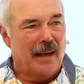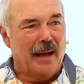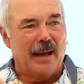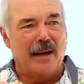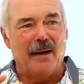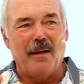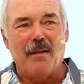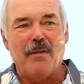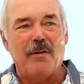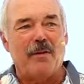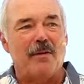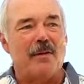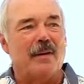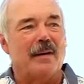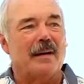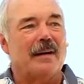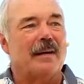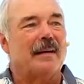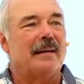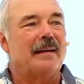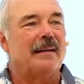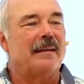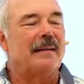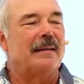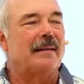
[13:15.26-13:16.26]
Another
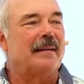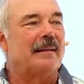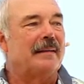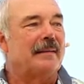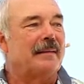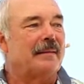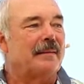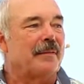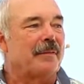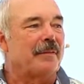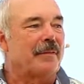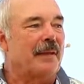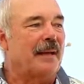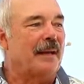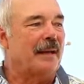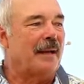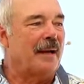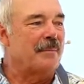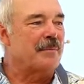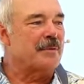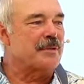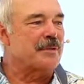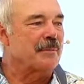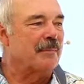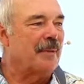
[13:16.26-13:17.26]
uh, uh, thing
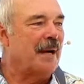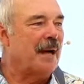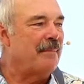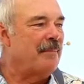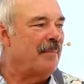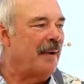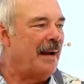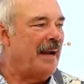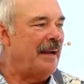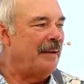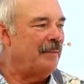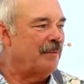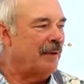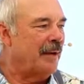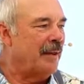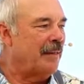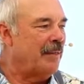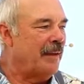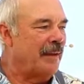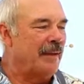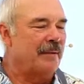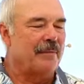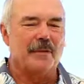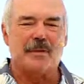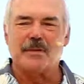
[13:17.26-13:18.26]
comes to my mind when I
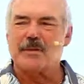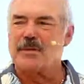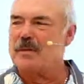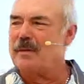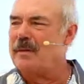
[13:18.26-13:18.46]
think of this.